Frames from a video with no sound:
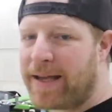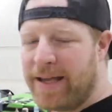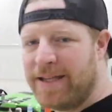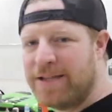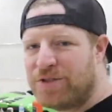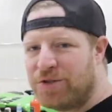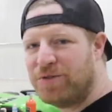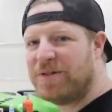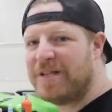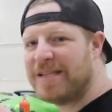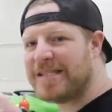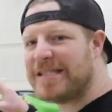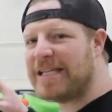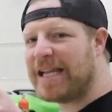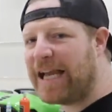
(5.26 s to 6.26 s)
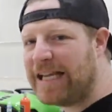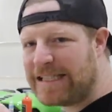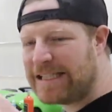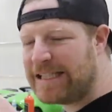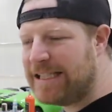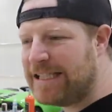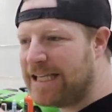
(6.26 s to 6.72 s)
into this
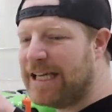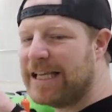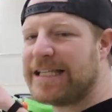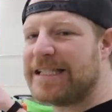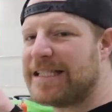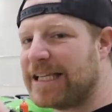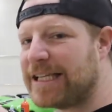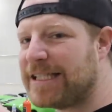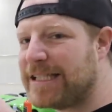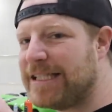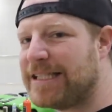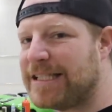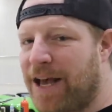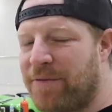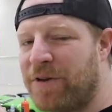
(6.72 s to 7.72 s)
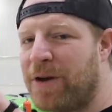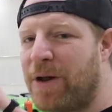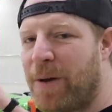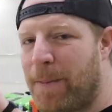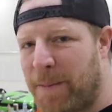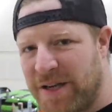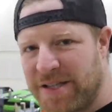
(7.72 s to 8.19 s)
1967
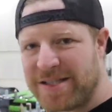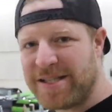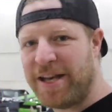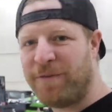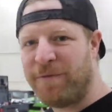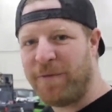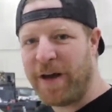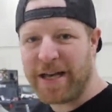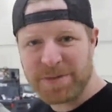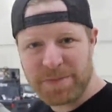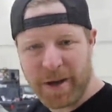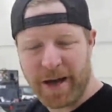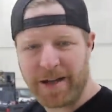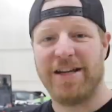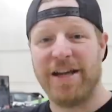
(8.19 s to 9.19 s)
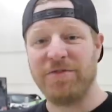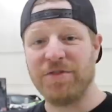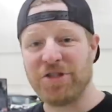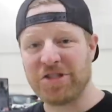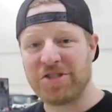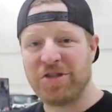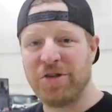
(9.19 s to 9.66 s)
Mustang Fastback. If
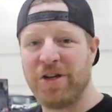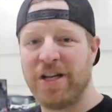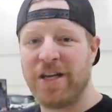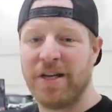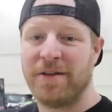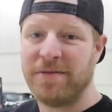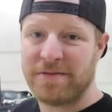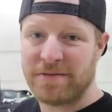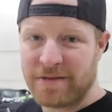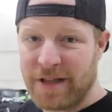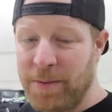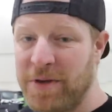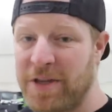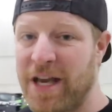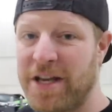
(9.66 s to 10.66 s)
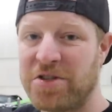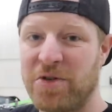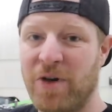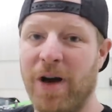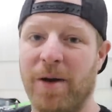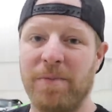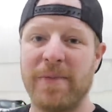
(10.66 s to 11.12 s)
you're just tuning in, let me catch
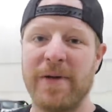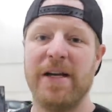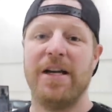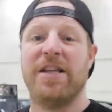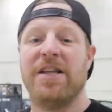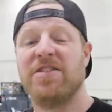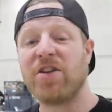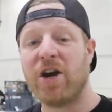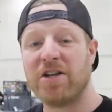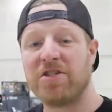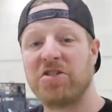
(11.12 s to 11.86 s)
you up. This car